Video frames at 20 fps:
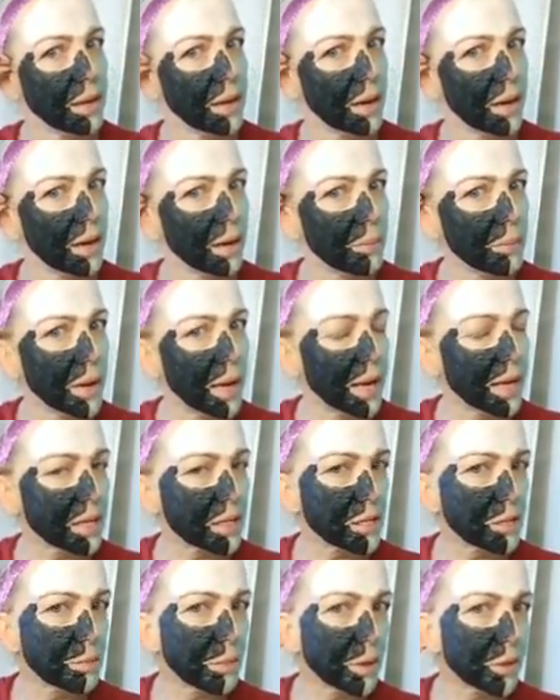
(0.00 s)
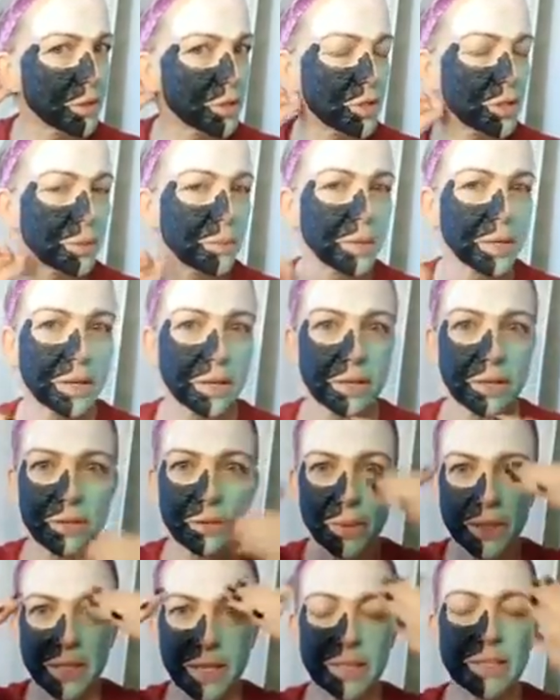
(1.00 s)
exposure,
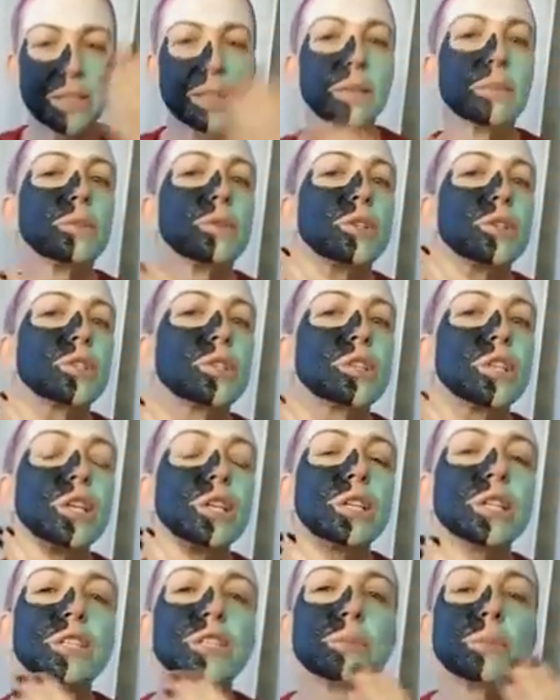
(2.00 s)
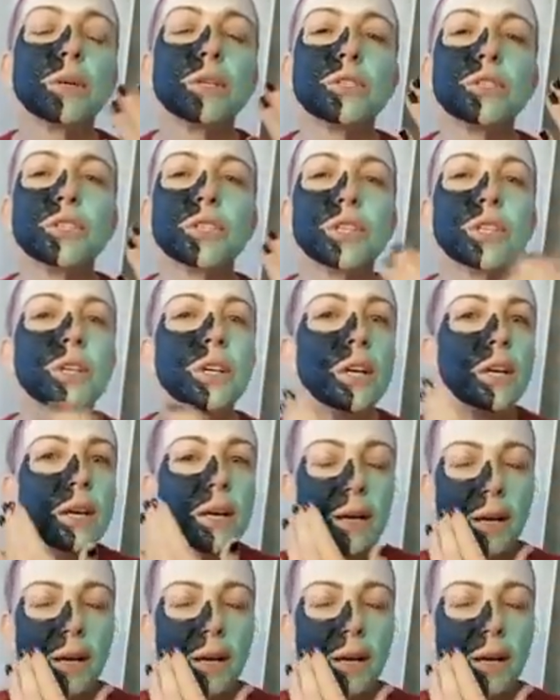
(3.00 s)
because we tend to get more sun exposure.